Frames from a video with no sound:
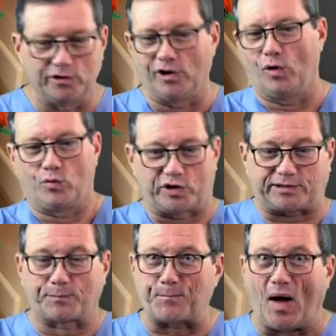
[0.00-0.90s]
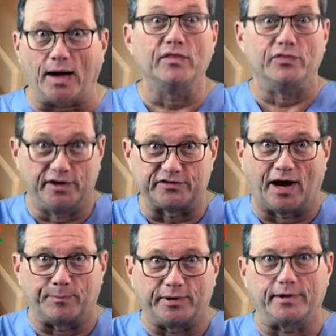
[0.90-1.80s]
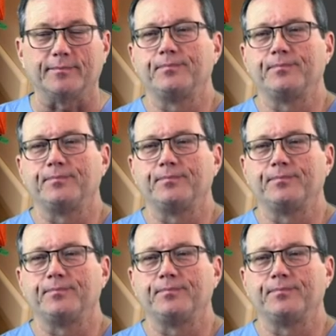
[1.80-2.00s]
You can go, this happened.